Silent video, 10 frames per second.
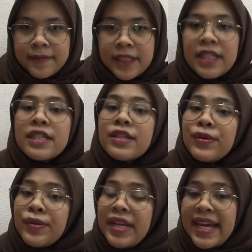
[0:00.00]

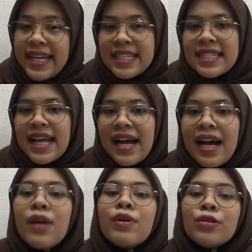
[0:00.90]
So next,
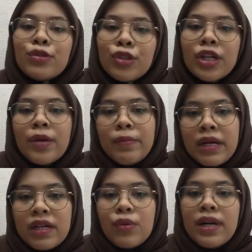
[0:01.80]
I want to talk
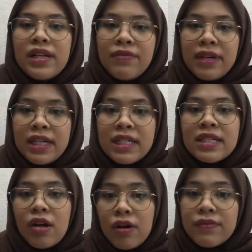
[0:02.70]
about qualifiers
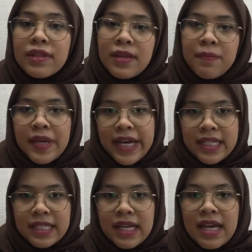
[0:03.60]
of
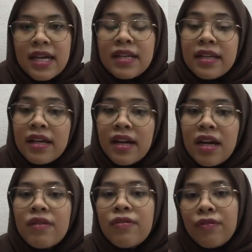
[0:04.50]
TPS. There
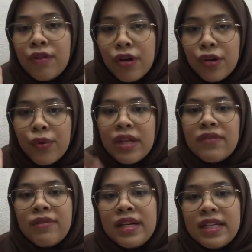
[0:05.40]
are 4
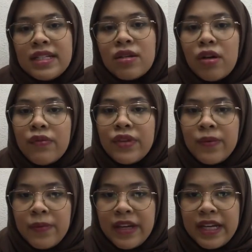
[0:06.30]
qualifiers of
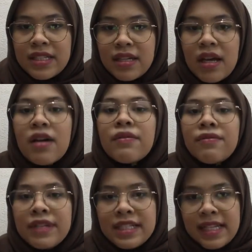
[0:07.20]
TPS.
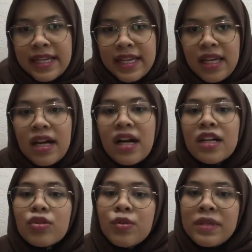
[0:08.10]
Firstly,
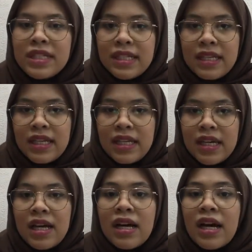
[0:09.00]
atomicity.
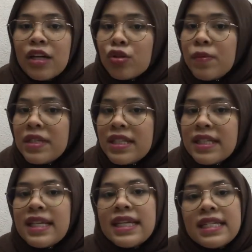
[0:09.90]

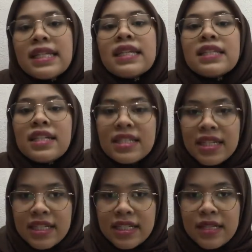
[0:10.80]
Atomicity is a
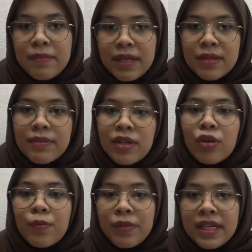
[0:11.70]
transaction must be
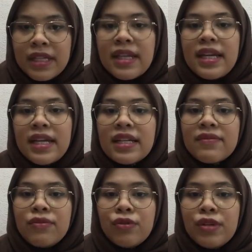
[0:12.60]
complete in
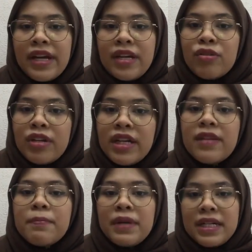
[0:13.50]
full and not
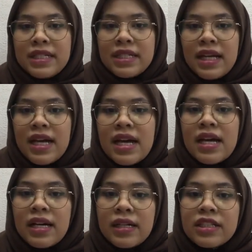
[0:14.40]
in parts.
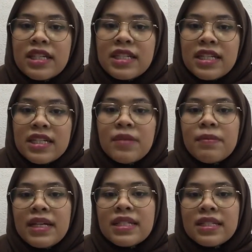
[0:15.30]
A transaction
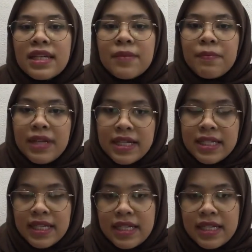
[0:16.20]
must take place